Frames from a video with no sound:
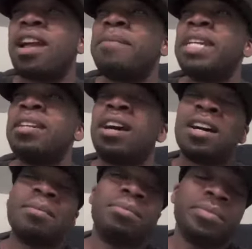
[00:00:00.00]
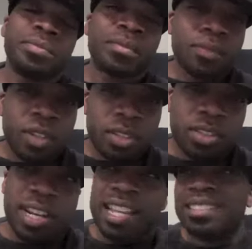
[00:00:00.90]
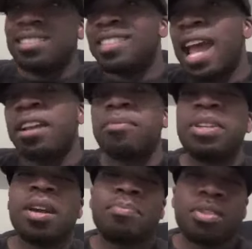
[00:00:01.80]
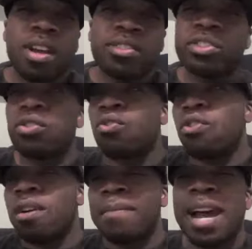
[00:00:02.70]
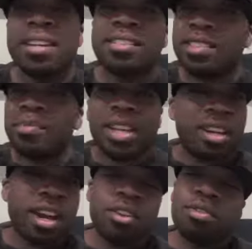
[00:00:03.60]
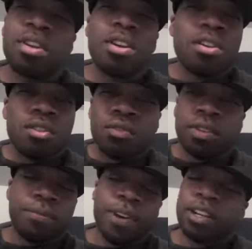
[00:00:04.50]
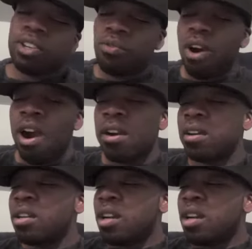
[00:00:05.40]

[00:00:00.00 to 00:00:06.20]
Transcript: I mean, um, so that that could be a plus or a minus depending on who, the fuck you are.